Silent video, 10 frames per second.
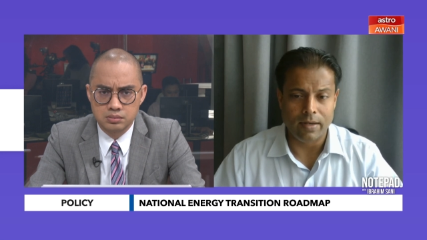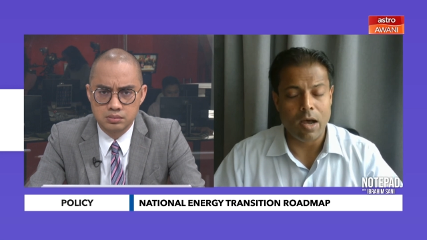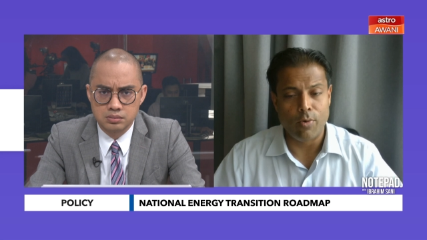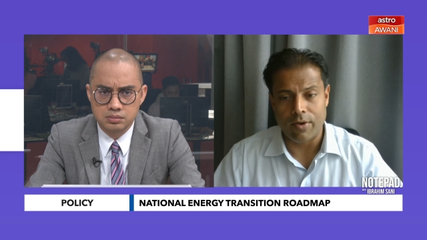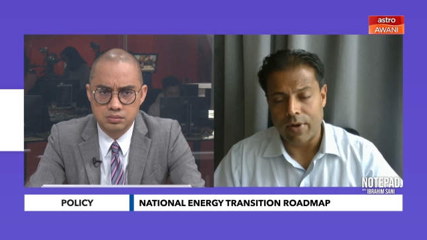
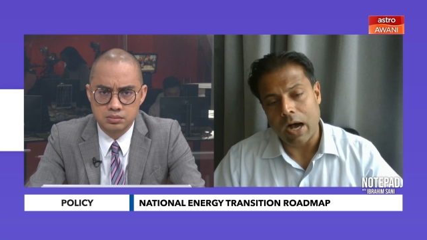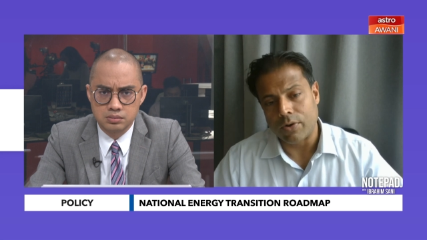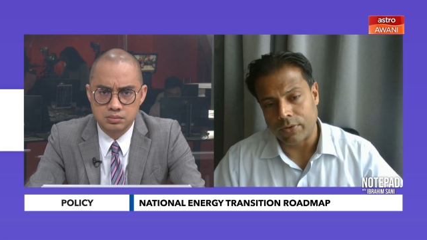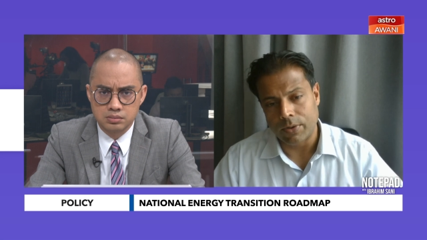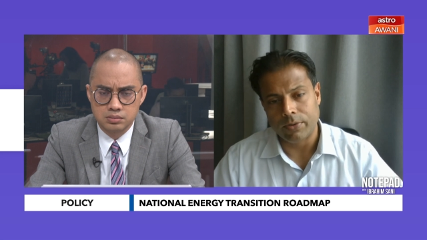Speaker 1: Now we have
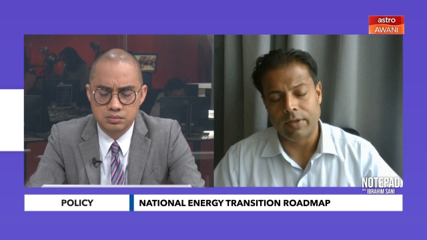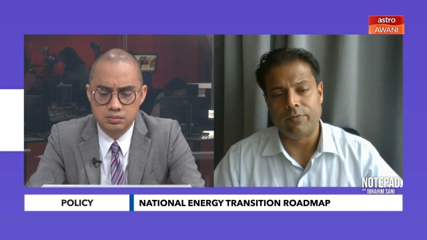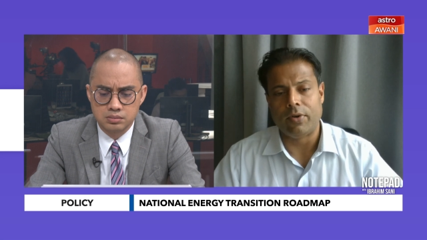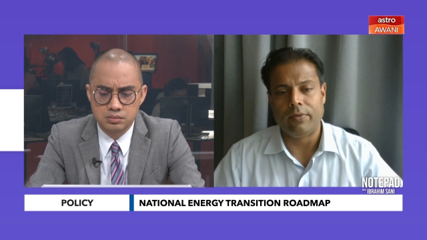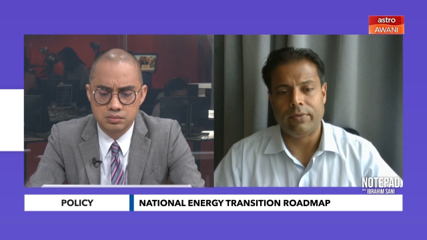households
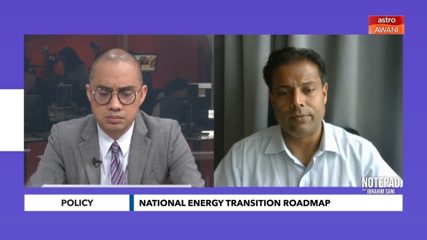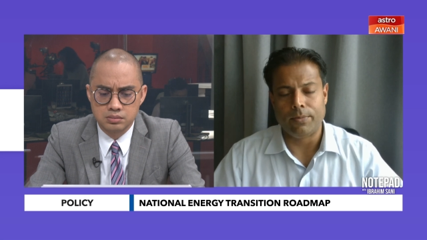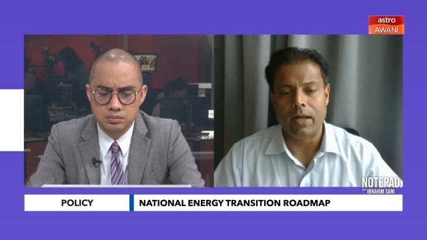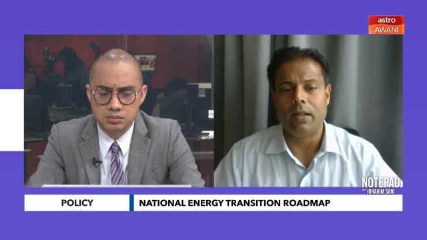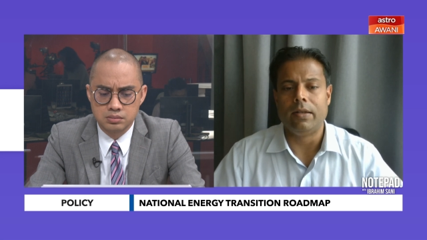involved as
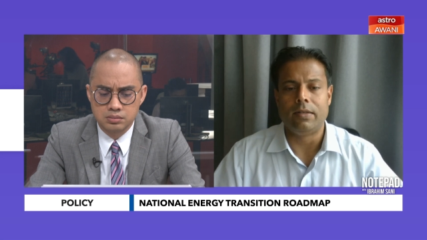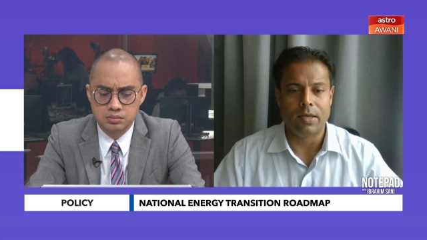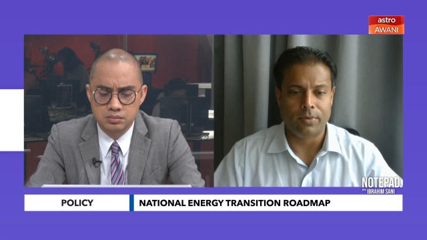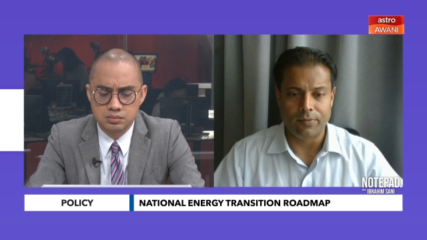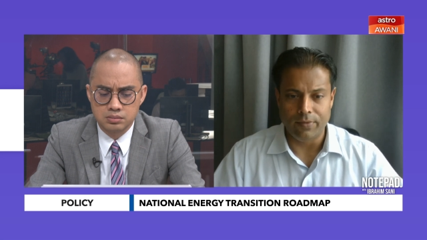well in
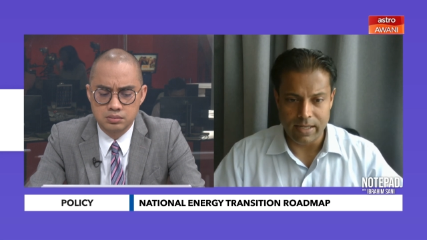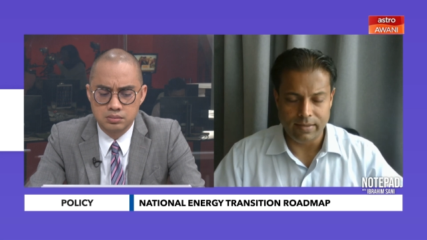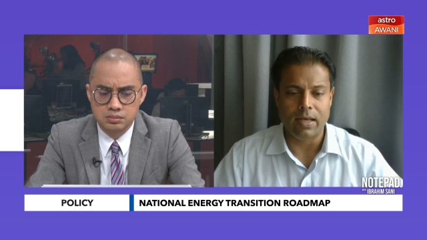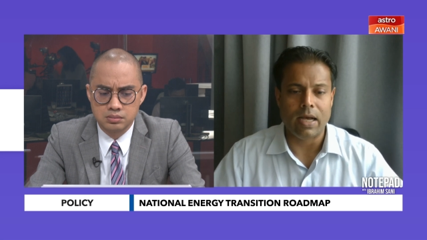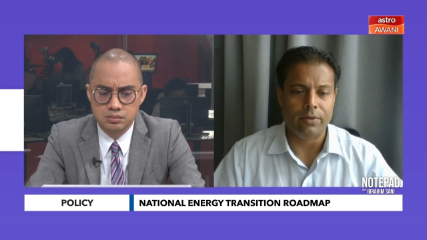terms of
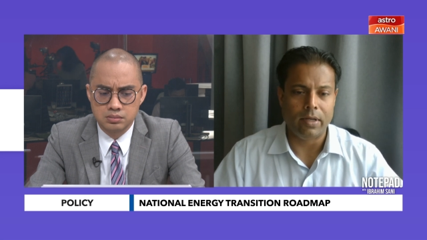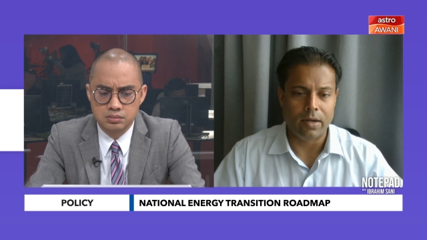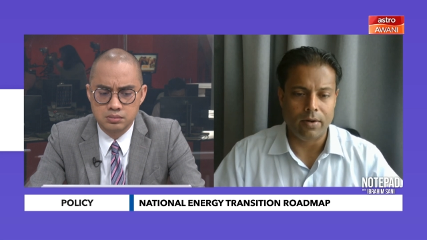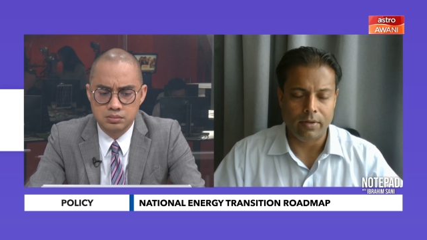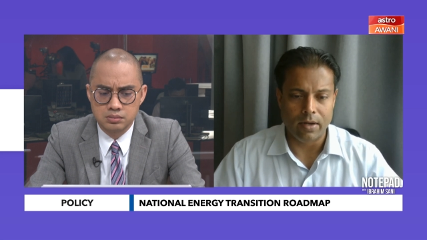leasing out
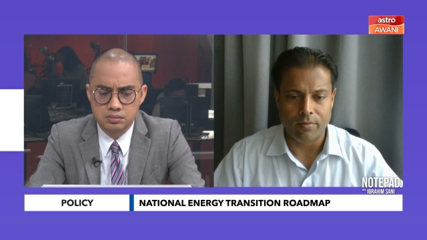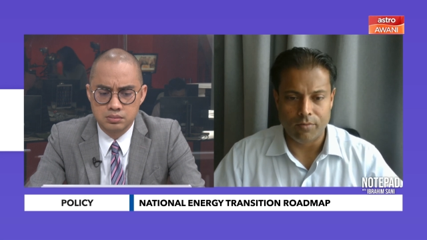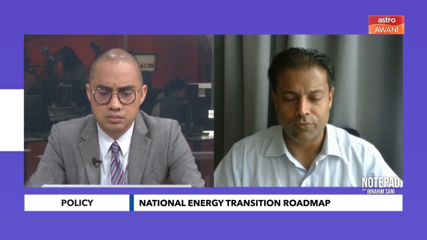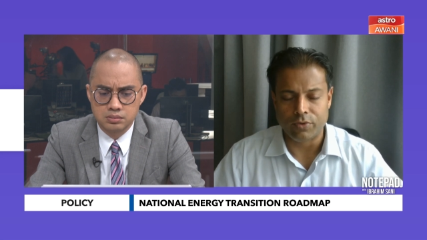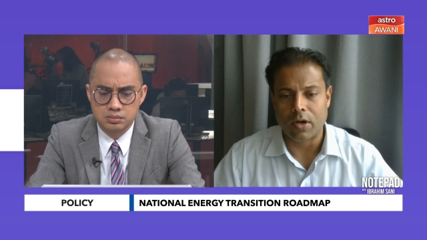their, their
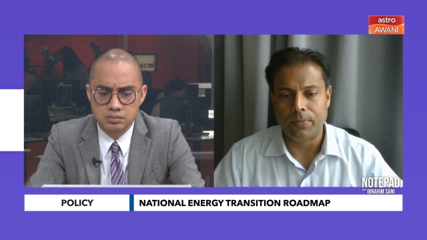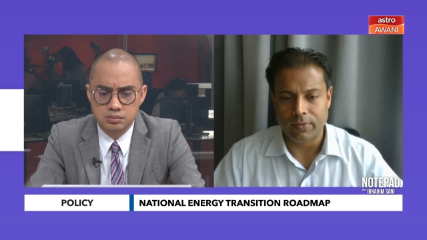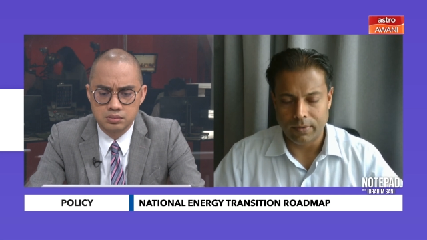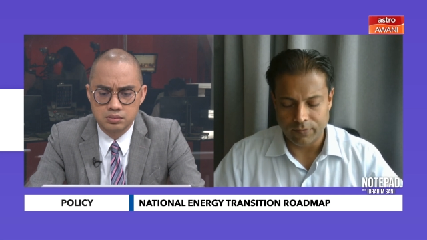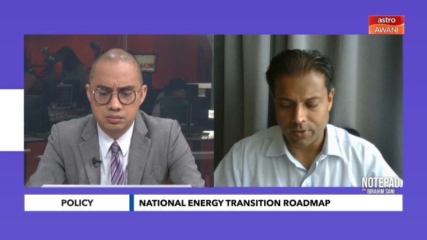
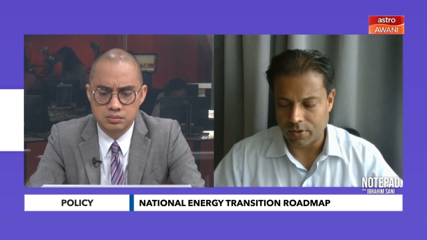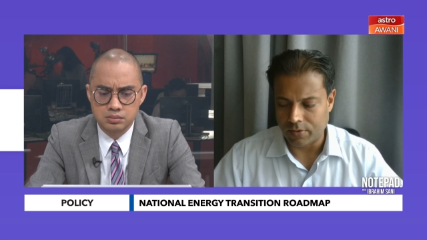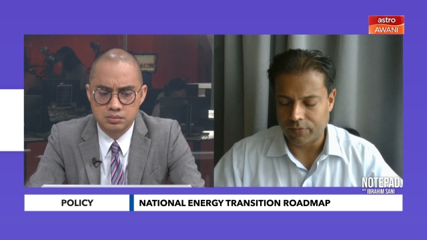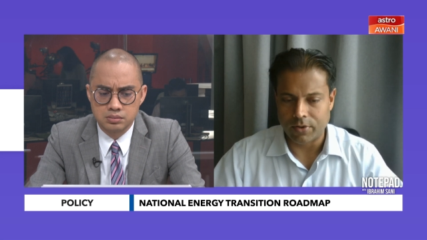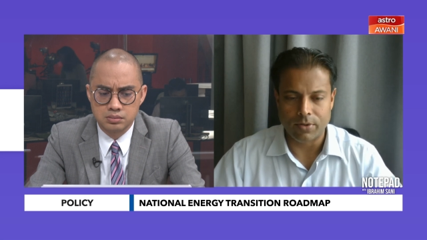rooftops for,
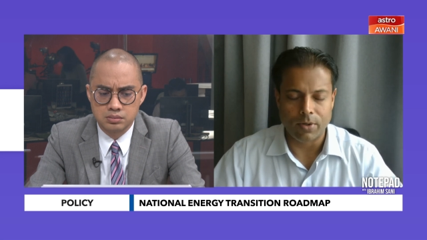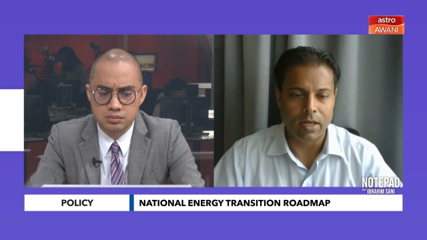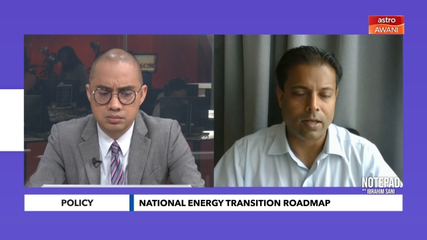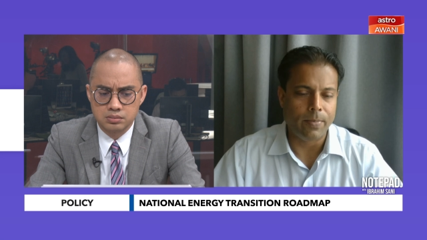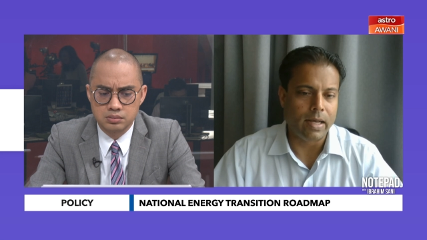for
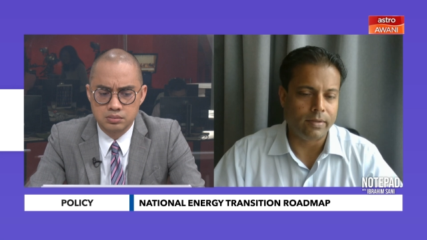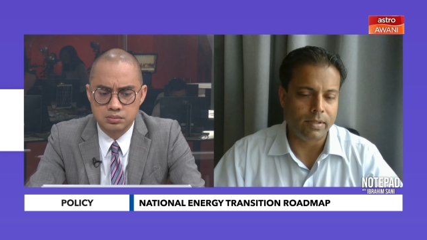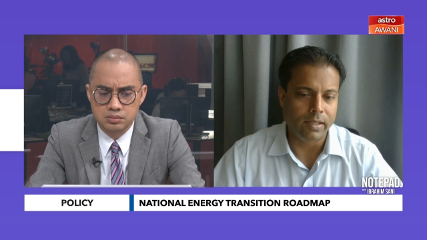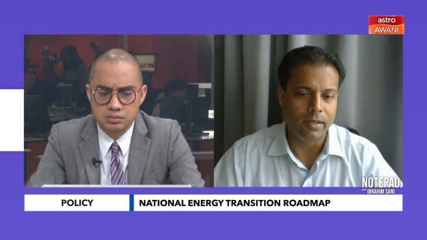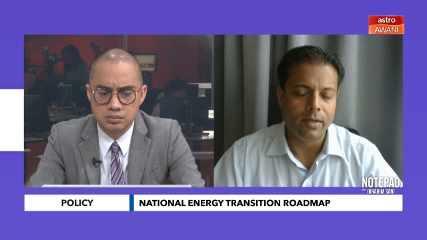solar
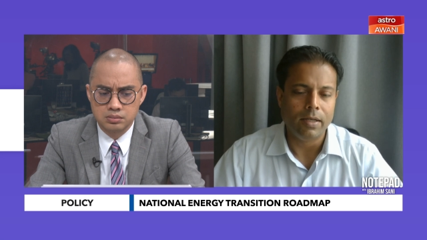capacity.